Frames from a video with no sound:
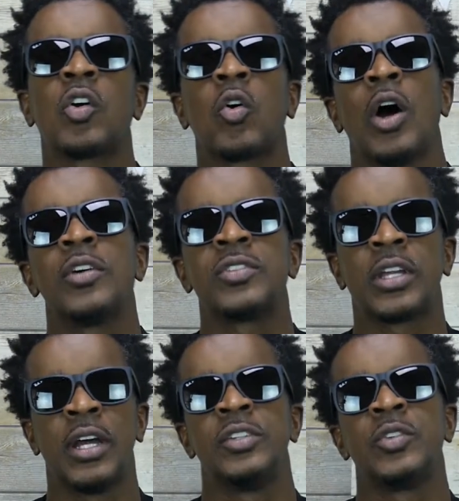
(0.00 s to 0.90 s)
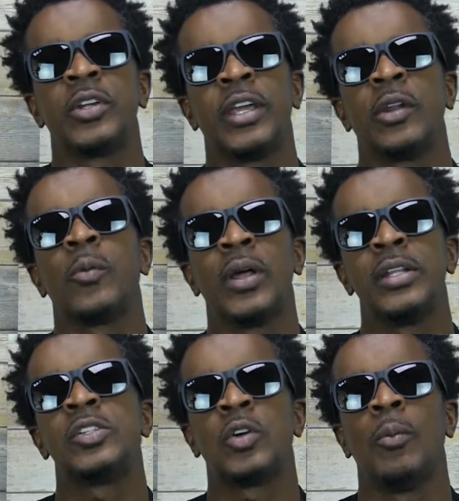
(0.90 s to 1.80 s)
across the country getting
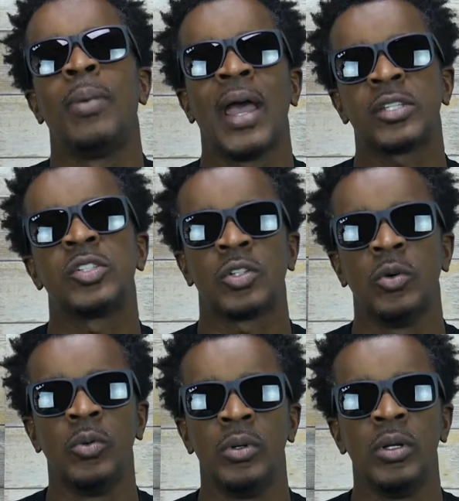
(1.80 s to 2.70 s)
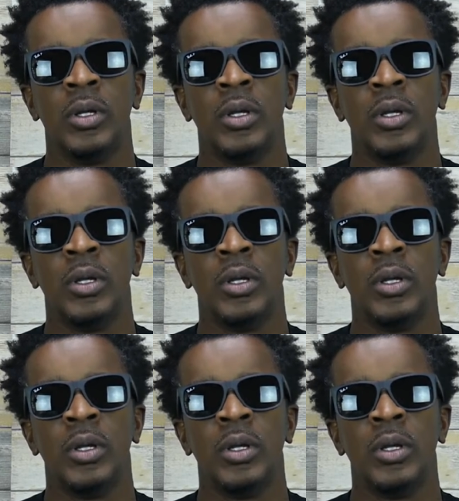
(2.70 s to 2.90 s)
ready to go back to school.